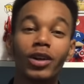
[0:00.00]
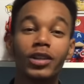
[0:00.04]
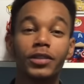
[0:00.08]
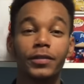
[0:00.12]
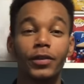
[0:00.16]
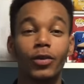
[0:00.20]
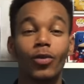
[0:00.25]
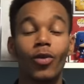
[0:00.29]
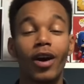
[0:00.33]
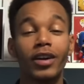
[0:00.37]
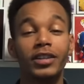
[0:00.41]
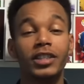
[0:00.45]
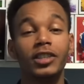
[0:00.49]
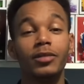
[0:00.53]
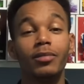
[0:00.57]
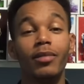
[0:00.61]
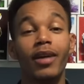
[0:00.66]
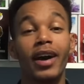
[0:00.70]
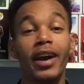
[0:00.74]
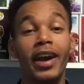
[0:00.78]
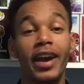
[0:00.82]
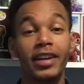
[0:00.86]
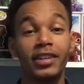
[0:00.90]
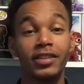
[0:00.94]
much for watching
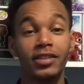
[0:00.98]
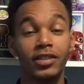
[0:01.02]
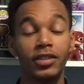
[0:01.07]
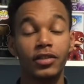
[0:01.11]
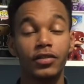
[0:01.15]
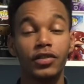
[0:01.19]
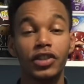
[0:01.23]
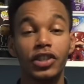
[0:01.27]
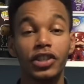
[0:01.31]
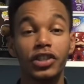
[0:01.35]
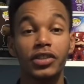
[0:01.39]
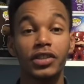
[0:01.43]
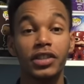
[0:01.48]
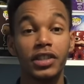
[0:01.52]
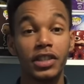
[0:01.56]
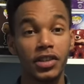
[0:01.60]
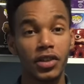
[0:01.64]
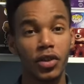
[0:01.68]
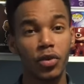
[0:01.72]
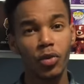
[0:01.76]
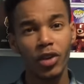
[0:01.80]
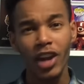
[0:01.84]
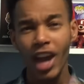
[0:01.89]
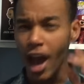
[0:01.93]
my Agents of S.H.I.E.L.D.
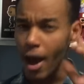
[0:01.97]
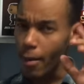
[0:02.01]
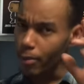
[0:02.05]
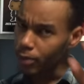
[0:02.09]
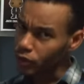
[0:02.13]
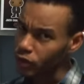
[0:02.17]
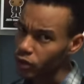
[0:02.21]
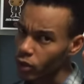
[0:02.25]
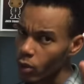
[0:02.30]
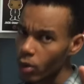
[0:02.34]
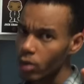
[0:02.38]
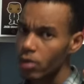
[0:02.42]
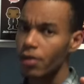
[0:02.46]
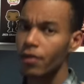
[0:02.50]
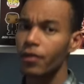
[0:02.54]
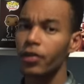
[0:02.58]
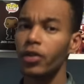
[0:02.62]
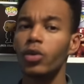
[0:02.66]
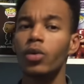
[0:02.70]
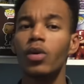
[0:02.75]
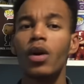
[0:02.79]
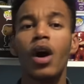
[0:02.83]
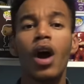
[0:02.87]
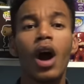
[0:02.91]
Season 3 Episode 1
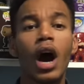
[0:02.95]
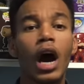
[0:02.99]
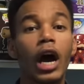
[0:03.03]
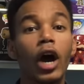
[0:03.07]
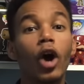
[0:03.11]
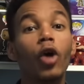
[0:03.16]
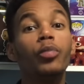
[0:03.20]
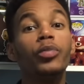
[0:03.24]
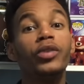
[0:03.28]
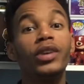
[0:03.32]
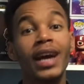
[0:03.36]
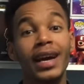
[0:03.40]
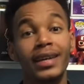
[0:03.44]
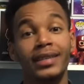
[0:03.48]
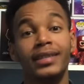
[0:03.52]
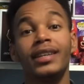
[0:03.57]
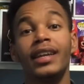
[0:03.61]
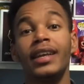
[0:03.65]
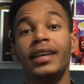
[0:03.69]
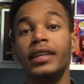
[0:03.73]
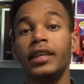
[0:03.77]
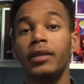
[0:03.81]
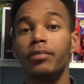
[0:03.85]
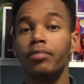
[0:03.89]
review. I hope you guys
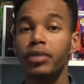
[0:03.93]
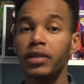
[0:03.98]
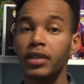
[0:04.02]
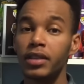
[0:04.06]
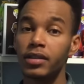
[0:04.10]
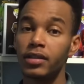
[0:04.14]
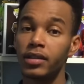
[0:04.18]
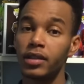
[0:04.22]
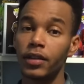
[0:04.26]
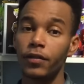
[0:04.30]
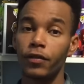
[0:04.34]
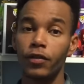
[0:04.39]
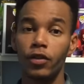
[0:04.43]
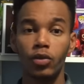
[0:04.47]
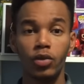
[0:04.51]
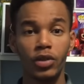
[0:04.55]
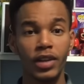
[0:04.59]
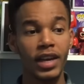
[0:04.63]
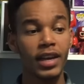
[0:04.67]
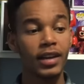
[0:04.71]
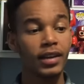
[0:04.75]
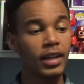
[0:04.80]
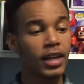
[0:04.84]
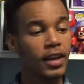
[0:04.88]
like it. Please, if you
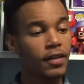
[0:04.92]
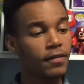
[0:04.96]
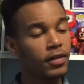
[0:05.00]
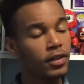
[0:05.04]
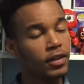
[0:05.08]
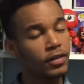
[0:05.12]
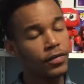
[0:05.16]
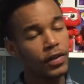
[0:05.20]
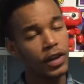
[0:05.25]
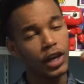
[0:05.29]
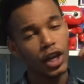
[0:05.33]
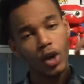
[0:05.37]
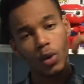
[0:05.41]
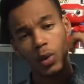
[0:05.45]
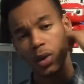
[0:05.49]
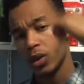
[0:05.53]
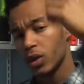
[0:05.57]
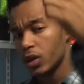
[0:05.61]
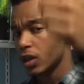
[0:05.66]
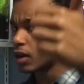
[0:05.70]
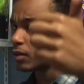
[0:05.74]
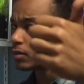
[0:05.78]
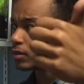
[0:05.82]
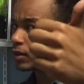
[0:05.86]
did, give this video a
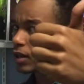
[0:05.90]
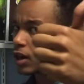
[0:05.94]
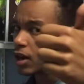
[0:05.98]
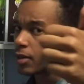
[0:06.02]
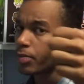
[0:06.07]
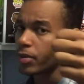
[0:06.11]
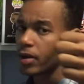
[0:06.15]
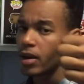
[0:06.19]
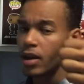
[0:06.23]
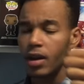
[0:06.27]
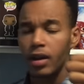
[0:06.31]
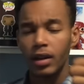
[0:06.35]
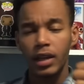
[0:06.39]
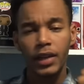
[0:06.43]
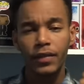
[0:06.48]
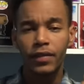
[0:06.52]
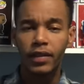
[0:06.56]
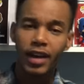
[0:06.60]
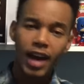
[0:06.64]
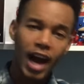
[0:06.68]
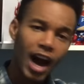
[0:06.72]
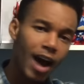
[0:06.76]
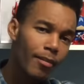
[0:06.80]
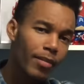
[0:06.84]
thumbs up.
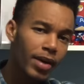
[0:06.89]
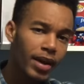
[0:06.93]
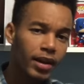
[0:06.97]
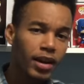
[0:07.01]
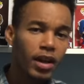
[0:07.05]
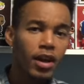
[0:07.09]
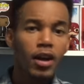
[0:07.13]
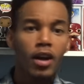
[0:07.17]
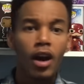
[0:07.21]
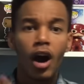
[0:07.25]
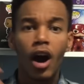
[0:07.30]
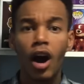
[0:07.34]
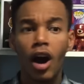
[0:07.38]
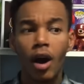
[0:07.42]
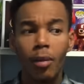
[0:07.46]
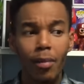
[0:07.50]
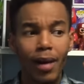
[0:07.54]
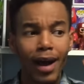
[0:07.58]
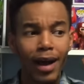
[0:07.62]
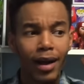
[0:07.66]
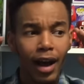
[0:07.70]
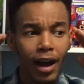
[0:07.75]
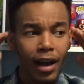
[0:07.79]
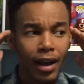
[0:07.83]
Leave a comment.
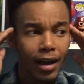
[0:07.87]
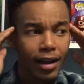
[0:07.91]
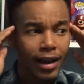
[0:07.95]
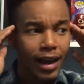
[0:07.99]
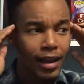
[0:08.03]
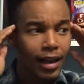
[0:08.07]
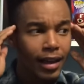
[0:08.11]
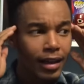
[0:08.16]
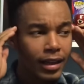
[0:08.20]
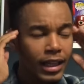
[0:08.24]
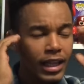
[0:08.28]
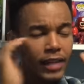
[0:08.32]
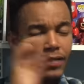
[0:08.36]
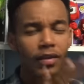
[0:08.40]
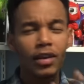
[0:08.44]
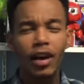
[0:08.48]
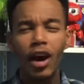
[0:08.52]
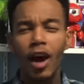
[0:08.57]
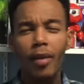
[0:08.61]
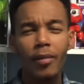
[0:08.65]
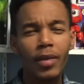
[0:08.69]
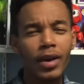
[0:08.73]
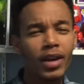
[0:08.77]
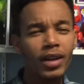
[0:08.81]
Leave a
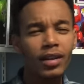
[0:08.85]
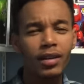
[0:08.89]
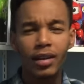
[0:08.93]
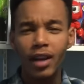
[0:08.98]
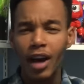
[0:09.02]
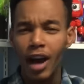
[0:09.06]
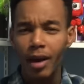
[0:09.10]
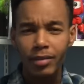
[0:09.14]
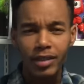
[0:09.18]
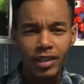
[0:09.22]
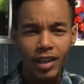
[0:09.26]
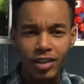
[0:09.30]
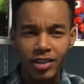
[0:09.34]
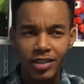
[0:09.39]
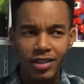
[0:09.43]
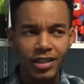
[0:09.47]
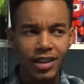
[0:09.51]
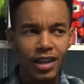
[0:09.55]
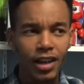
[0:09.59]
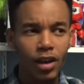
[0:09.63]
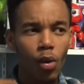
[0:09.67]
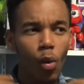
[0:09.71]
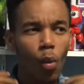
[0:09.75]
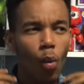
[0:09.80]
comment in the comment section
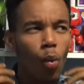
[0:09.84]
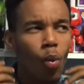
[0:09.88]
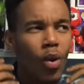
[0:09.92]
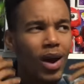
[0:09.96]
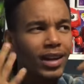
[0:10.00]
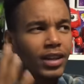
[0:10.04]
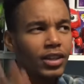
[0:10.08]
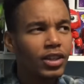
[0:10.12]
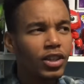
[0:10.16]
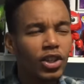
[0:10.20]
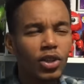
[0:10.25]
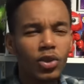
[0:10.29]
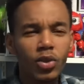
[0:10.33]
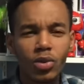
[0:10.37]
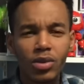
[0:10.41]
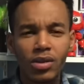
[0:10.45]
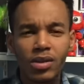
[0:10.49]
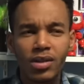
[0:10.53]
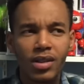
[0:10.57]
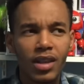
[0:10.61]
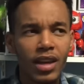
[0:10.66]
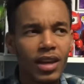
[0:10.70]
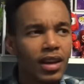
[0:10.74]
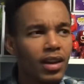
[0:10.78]
saying, what do you
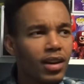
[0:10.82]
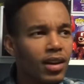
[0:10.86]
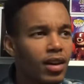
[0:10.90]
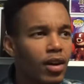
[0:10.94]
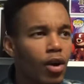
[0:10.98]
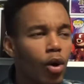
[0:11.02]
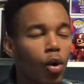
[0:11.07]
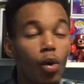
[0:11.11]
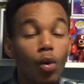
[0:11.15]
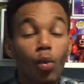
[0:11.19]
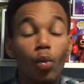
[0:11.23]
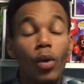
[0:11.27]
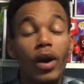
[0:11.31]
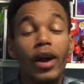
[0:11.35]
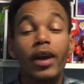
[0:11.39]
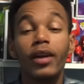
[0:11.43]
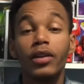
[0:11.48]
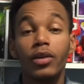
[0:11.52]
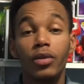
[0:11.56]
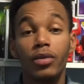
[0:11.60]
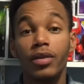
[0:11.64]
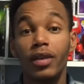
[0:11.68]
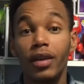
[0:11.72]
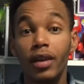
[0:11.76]
think, or
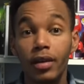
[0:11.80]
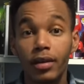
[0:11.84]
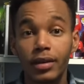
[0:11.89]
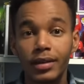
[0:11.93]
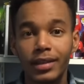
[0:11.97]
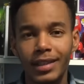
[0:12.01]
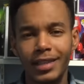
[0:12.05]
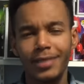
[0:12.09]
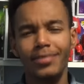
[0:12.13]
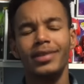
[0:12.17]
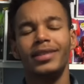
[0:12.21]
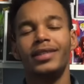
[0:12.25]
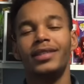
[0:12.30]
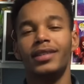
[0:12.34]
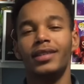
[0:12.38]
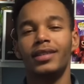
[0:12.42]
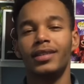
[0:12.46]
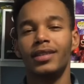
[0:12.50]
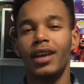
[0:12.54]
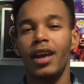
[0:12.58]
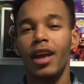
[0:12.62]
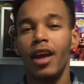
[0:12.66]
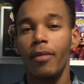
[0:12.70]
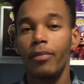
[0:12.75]
where do you think Simmons
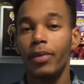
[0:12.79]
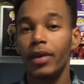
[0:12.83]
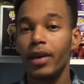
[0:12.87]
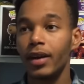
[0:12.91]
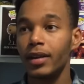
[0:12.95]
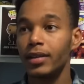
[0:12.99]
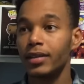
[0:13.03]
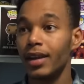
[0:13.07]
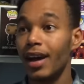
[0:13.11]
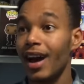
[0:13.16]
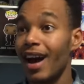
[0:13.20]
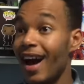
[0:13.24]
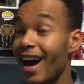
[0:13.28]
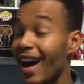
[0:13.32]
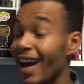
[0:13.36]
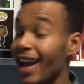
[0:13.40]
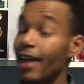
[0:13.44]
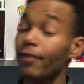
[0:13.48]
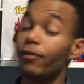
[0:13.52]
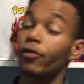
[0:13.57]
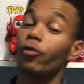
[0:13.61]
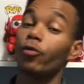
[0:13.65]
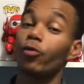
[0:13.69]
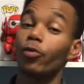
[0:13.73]
is? Because I
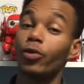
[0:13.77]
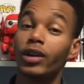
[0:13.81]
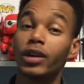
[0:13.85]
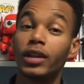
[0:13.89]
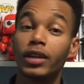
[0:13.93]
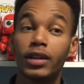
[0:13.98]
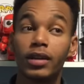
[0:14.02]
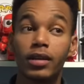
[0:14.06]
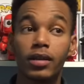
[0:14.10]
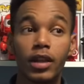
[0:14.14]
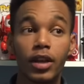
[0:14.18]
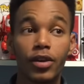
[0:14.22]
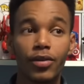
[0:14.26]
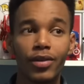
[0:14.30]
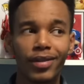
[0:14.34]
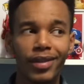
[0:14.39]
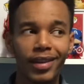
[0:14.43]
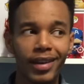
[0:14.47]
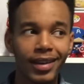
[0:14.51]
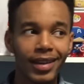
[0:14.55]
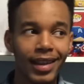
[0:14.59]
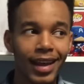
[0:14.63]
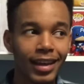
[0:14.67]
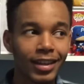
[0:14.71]
have a really good theory
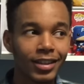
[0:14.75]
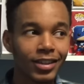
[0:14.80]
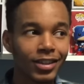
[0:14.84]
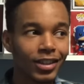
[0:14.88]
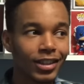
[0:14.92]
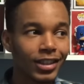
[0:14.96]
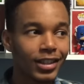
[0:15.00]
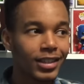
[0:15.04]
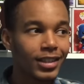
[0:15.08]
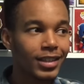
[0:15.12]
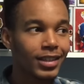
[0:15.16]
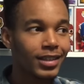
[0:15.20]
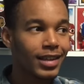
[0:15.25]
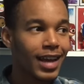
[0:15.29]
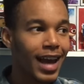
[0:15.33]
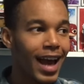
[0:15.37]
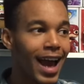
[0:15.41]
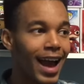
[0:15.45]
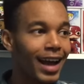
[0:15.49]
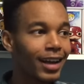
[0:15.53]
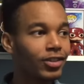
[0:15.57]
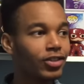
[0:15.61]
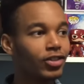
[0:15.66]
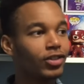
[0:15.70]
thinking that she is
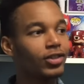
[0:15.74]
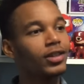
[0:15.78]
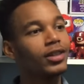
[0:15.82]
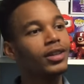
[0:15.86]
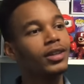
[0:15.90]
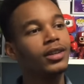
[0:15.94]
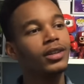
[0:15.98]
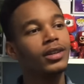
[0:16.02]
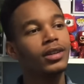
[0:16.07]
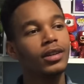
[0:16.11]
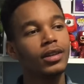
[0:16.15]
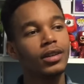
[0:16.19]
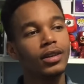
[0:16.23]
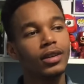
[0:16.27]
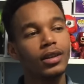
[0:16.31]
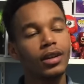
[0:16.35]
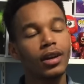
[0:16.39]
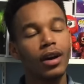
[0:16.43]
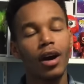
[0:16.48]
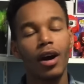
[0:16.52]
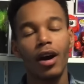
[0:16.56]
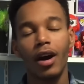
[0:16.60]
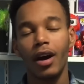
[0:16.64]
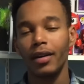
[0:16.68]
actually
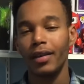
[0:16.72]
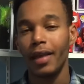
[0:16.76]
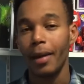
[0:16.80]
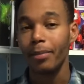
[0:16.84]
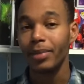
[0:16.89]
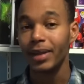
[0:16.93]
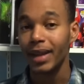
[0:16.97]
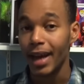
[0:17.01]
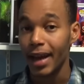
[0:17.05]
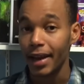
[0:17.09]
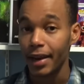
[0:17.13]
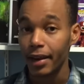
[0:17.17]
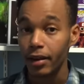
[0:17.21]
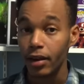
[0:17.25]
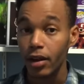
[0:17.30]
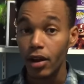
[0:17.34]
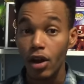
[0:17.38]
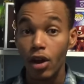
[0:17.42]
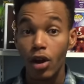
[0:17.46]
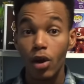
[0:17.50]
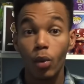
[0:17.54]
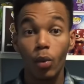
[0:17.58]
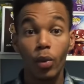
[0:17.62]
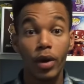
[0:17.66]
on that planet
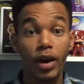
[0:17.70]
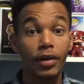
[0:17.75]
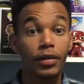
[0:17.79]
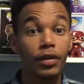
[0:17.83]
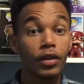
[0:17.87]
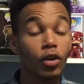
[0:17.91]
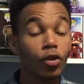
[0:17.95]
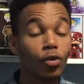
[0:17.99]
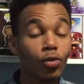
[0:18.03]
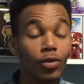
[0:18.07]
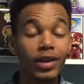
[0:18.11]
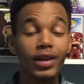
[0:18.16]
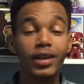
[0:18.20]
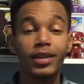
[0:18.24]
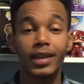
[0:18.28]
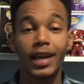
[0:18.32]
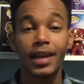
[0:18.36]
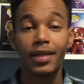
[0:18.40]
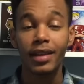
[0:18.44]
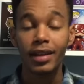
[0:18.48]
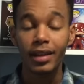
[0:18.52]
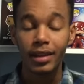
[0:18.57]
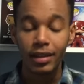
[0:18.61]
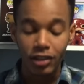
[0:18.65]
where the Kree is.
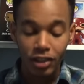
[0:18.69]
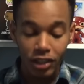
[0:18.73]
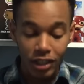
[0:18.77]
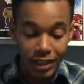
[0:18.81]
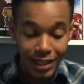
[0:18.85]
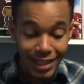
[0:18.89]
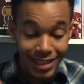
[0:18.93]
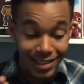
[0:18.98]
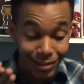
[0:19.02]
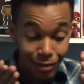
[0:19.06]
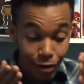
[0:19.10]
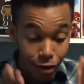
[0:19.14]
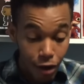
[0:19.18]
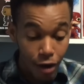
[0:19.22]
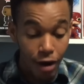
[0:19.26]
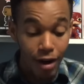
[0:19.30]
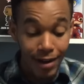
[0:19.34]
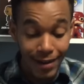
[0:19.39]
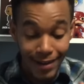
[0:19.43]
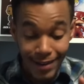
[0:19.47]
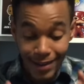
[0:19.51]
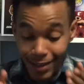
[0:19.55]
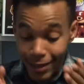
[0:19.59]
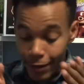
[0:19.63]
I think she is
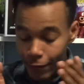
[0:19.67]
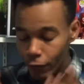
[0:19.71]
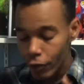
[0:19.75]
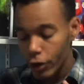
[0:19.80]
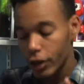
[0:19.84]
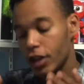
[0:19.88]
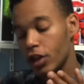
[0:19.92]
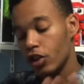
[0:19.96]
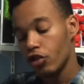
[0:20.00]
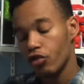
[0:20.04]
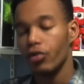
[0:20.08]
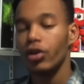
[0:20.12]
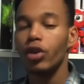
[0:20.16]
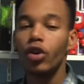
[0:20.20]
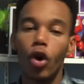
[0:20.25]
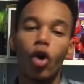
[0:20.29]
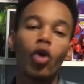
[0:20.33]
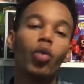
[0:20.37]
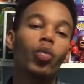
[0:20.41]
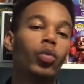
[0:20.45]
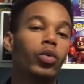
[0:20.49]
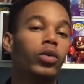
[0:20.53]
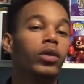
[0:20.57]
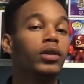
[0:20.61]
on the freaking Kree
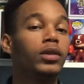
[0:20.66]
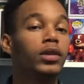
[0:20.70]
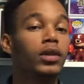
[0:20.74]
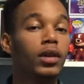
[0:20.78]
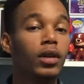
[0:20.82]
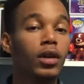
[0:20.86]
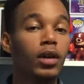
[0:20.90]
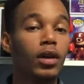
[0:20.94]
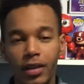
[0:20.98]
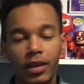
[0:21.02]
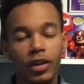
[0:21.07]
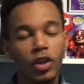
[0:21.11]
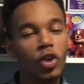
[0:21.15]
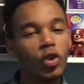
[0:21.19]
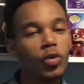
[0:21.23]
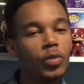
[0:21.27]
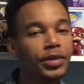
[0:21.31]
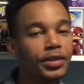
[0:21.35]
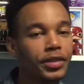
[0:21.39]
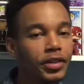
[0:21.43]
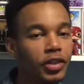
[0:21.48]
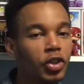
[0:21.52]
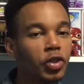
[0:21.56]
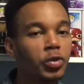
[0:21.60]
homeworld. The
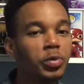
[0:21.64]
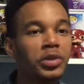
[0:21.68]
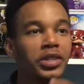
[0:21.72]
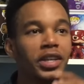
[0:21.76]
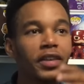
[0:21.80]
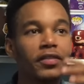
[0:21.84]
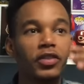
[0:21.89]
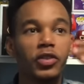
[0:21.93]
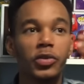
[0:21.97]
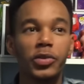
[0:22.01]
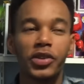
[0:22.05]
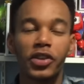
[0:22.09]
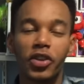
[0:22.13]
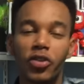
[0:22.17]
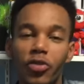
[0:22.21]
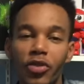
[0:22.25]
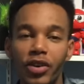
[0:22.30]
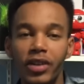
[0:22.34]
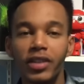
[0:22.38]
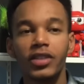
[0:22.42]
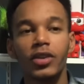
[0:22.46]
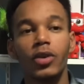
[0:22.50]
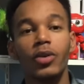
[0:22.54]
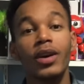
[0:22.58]
humans and humans actually the
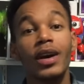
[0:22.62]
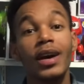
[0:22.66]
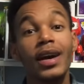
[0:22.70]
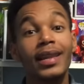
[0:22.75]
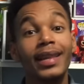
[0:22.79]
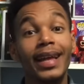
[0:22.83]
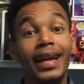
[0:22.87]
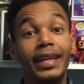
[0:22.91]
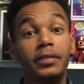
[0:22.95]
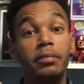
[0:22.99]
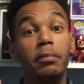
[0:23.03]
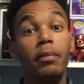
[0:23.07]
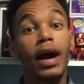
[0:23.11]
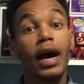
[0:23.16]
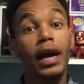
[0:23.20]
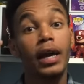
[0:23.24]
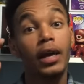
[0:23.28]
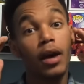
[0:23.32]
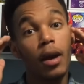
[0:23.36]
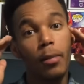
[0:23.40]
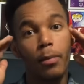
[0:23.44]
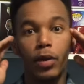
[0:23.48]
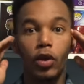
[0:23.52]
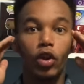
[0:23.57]
Kree, so that's my
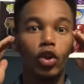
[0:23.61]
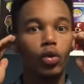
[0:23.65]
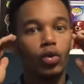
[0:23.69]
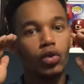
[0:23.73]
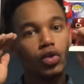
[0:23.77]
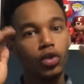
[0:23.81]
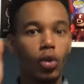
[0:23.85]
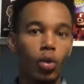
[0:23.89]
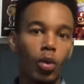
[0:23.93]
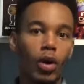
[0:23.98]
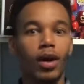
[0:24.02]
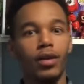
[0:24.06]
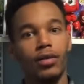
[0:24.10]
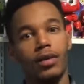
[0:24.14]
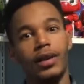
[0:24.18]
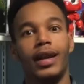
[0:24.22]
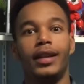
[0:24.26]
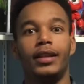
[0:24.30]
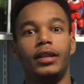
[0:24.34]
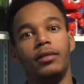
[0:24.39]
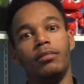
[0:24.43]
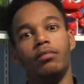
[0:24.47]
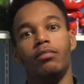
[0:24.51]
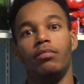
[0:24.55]
opinion. So on
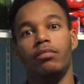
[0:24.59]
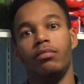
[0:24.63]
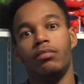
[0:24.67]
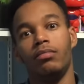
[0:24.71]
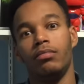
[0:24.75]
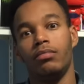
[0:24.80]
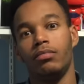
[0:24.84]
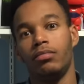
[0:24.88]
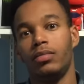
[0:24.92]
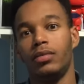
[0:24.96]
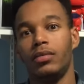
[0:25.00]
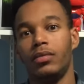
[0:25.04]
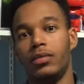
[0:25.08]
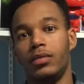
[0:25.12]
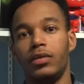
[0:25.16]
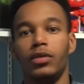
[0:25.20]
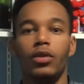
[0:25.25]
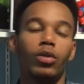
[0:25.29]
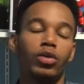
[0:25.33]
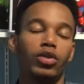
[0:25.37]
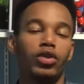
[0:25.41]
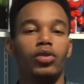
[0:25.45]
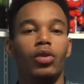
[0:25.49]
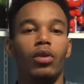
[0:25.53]
that.
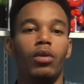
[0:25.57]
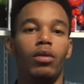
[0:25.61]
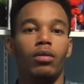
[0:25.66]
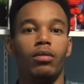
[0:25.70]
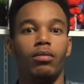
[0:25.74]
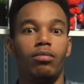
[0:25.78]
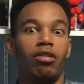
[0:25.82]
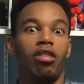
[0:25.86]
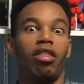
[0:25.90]
So,